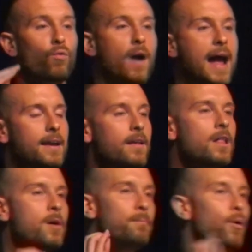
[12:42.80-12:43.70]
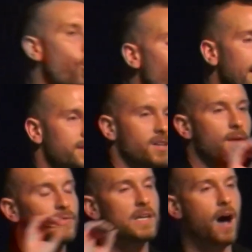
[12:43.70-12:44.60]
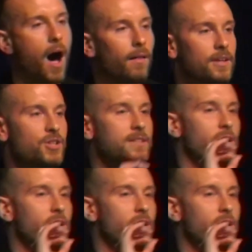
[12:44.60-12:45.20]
right points of theology